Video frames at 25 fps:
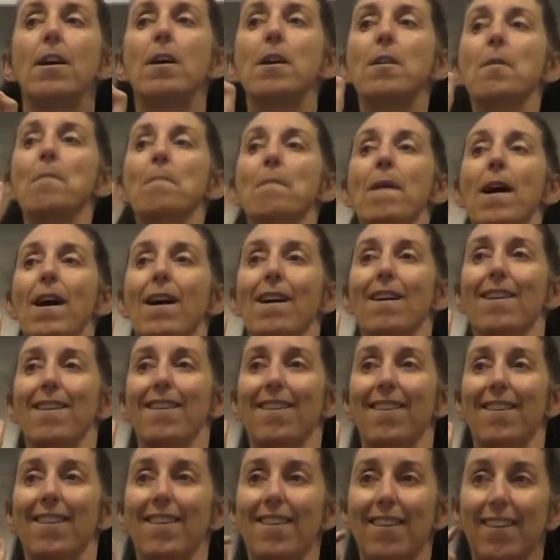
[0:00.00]
to move
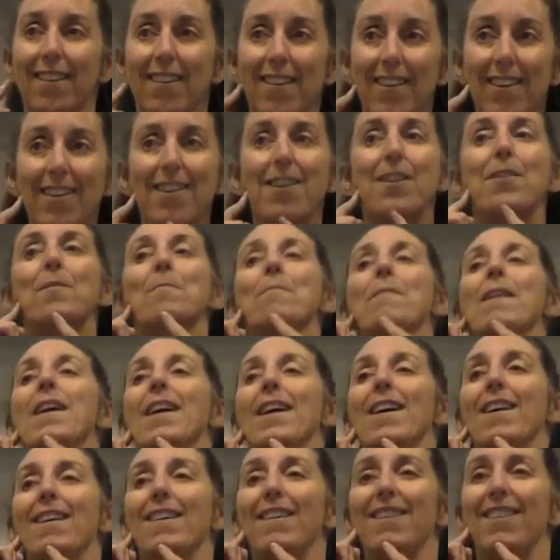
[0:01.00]
backwards, but
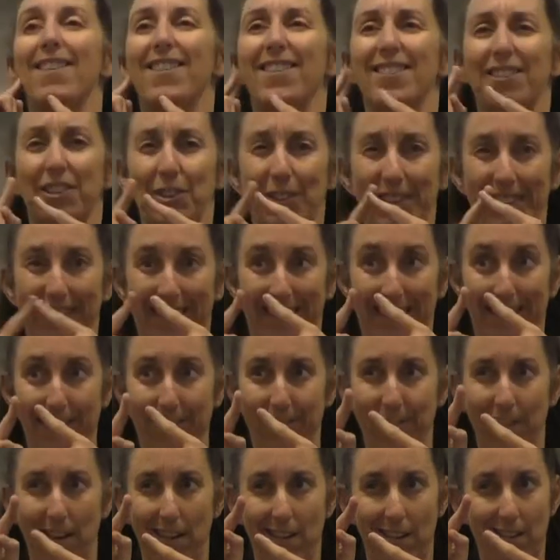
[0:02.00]
also your whole body
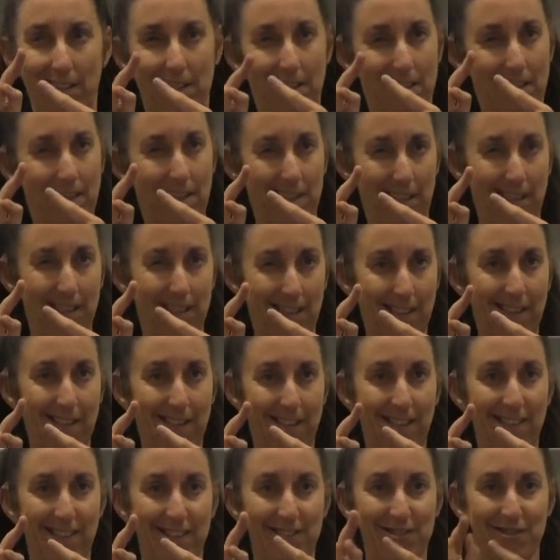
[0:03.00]
can move back a little bit
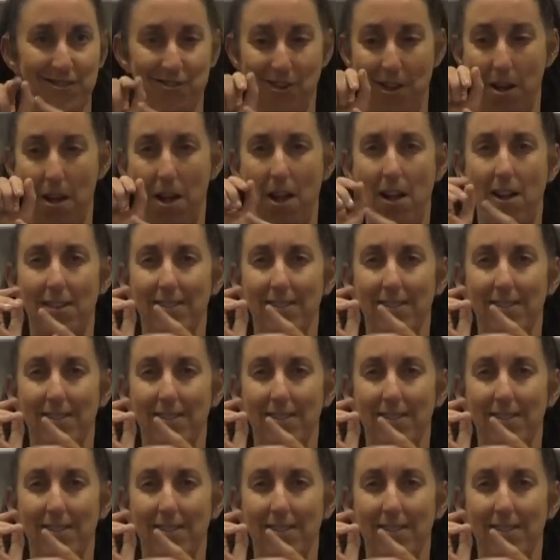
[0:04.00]
as well.